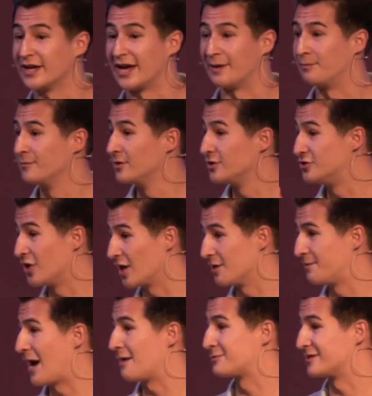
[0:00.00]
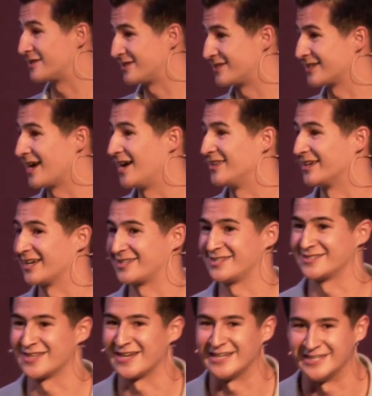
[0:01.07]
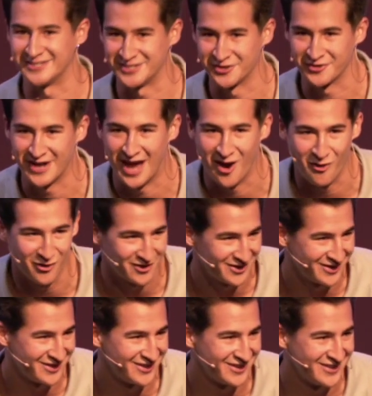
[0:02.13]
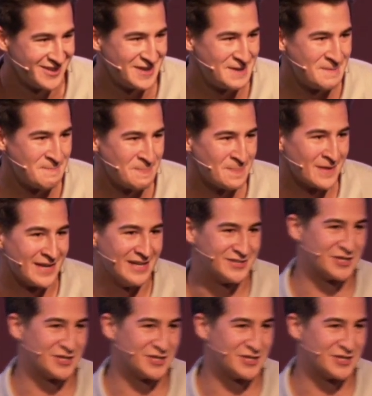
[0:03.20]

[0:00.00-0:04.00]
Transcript: day. John the Baptist is the guy that gets to say he's here now. And